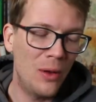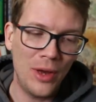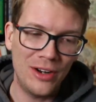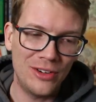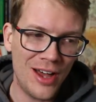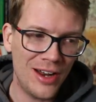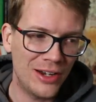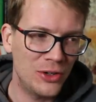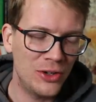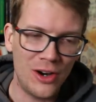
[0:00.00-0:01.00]
I read a lot of
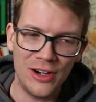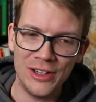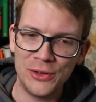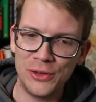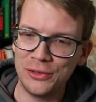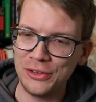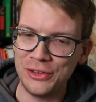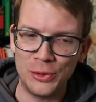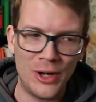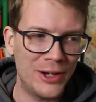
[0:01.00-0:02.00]
good articles, listened
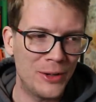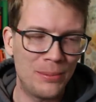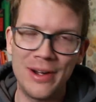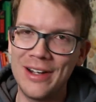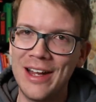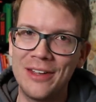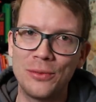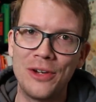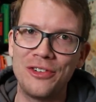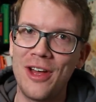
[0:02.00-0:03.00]
to a lot of good podcasts,
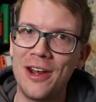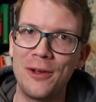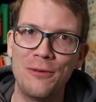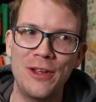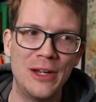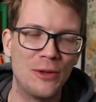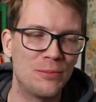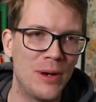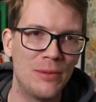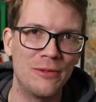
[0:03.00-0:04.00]
watched a lot of good videos
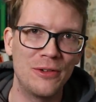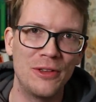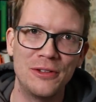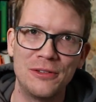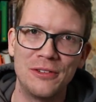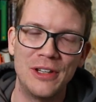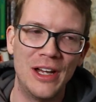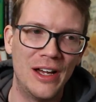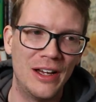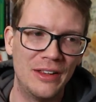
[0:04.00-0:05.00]
prepping for this
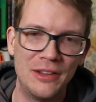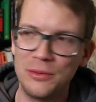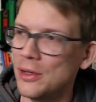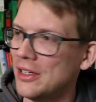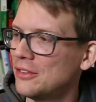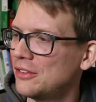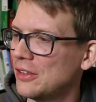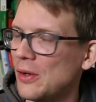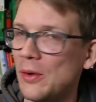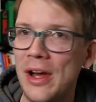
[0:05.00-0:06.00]
uh, this one.
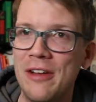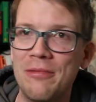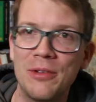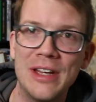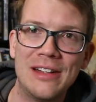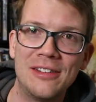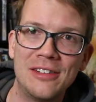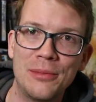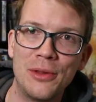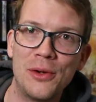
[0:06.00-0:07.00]
So I've linked to
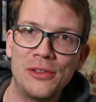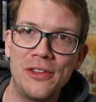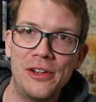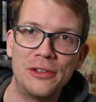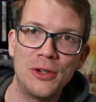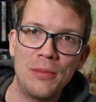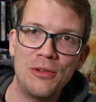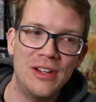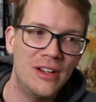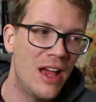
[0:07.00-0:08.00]
some of those in the
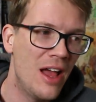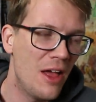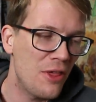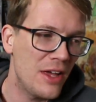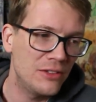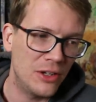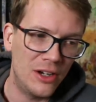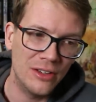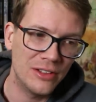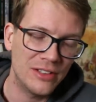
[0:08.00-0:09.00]
description. Thanks to
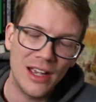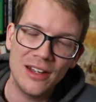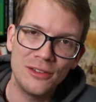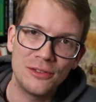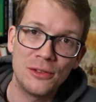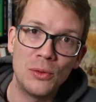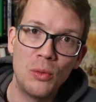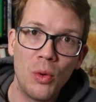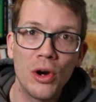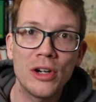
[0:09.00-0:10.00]
all the scientists who
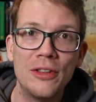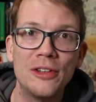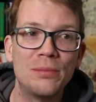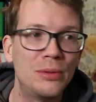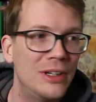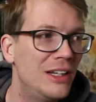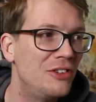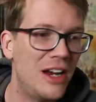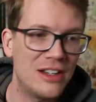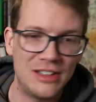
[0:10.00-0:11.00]
worked on this
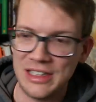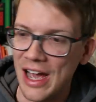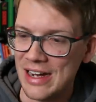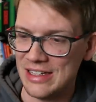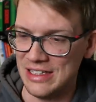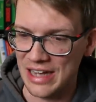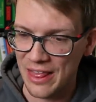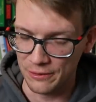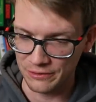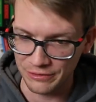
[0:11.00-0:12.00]
project, got
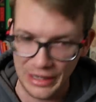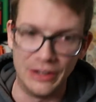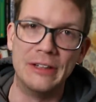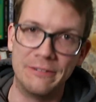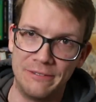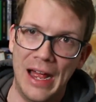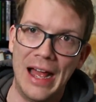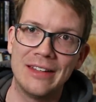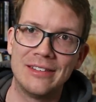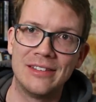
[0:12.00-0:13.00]
together very
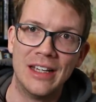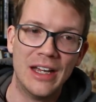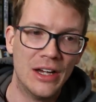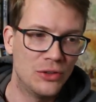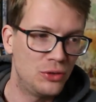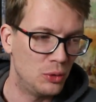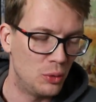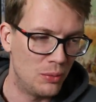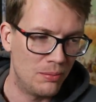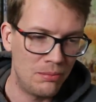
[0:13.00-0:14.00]
fast
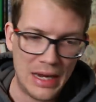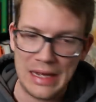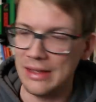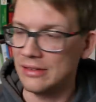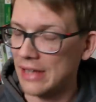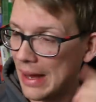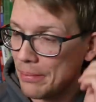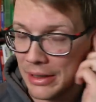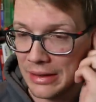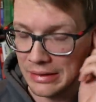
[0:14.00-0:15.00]
to make this
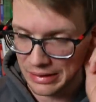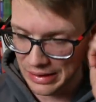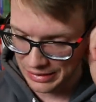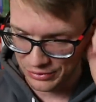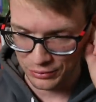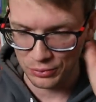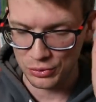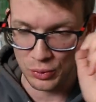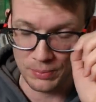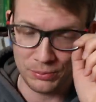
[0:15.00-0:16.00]
happen, uh, to
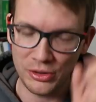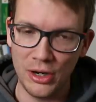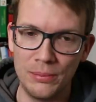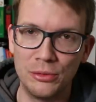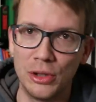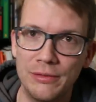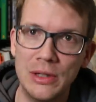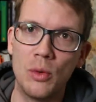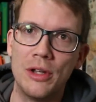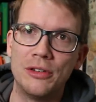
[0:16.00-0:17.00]
to start
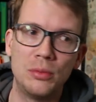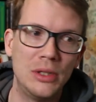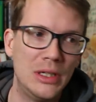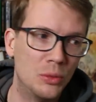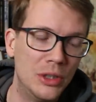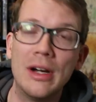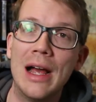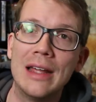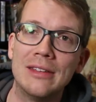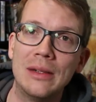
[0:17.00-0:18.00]
observing once we
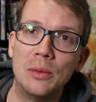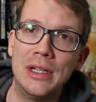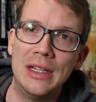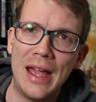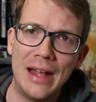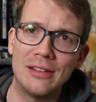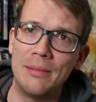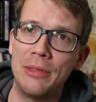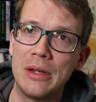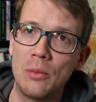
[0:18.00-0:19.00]
realized that we had
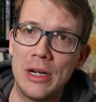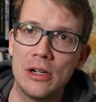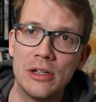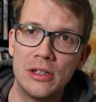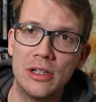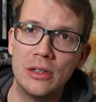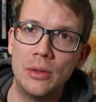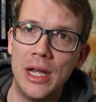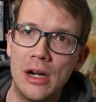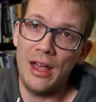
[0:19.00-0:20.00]
something weird on the
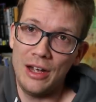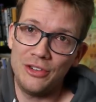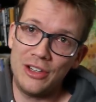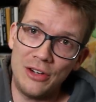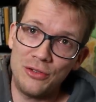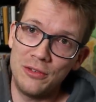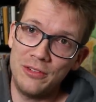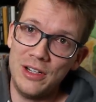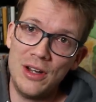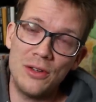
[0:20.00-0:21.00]
radar. Educational
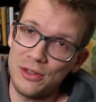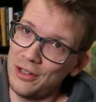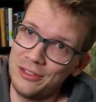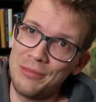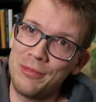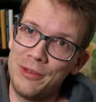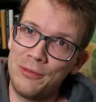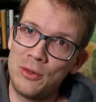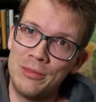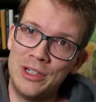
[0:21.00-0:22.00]
videos are exempt from the
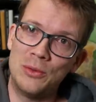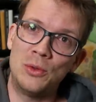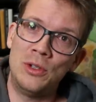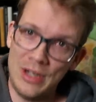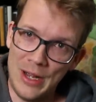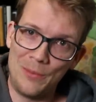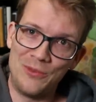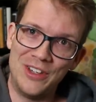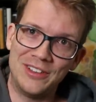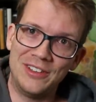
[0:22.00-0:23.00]
four minute rule,
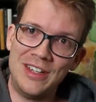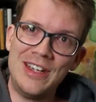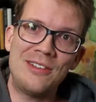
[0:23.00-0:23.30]
obviously.